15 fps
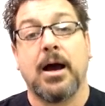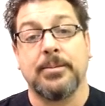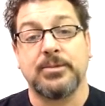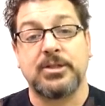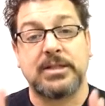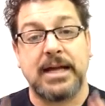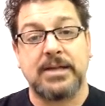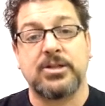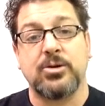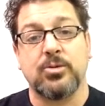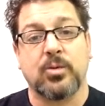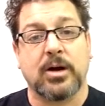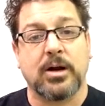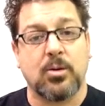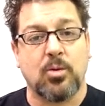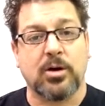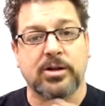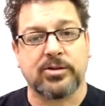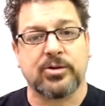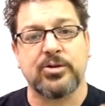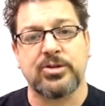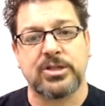Stay tuned. We're going to work
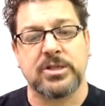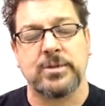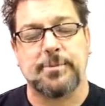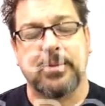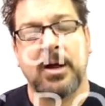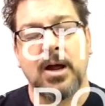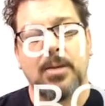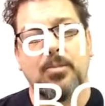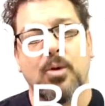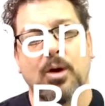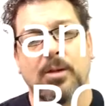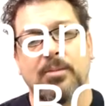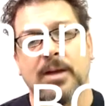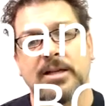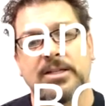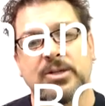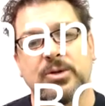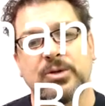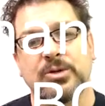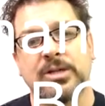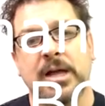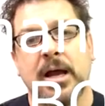through some more
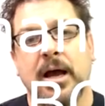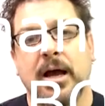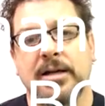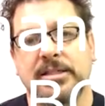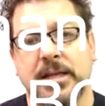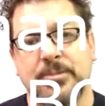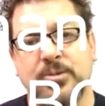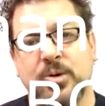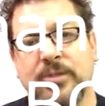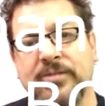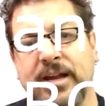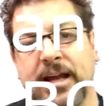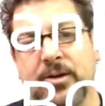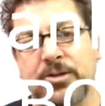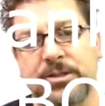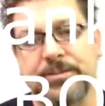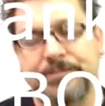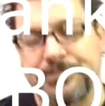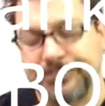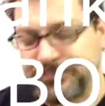muscles, subsequent videos.